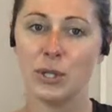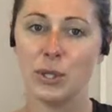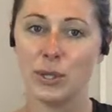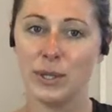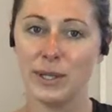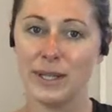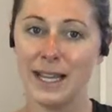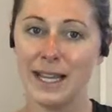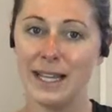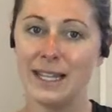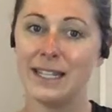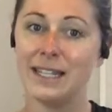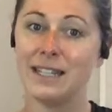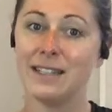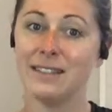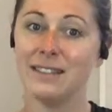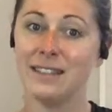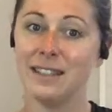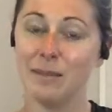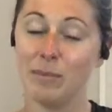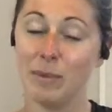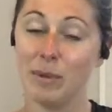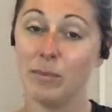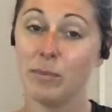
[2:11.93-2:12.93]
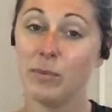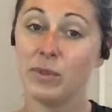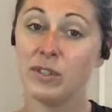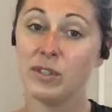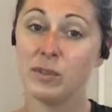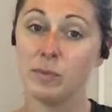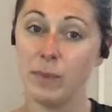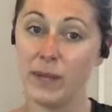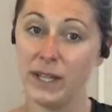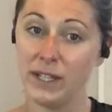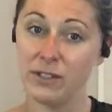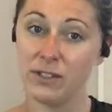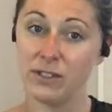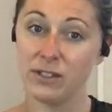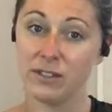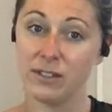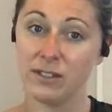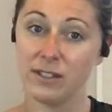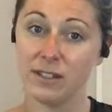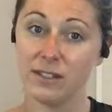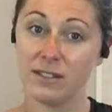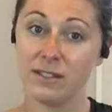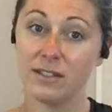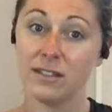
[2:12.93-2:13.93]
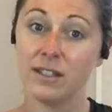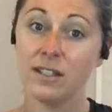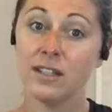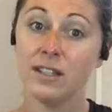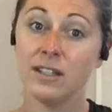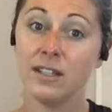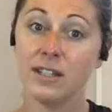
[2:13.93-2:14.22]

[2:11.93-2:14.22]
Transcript: creating a little bit more spaciousness